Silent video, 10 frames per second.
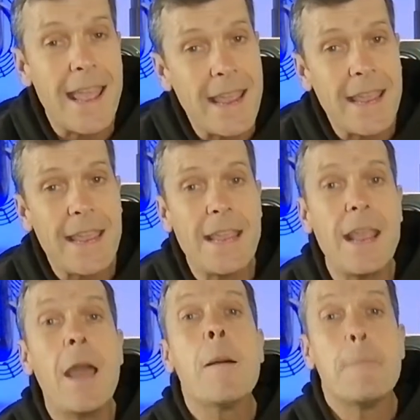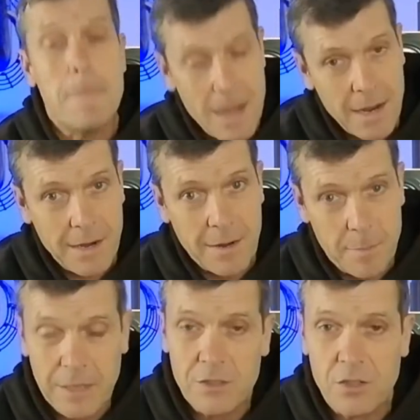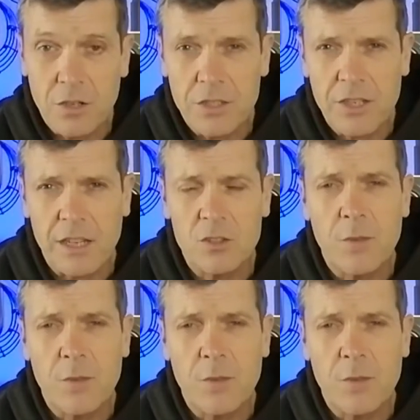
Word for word: A minor pentatonic scale.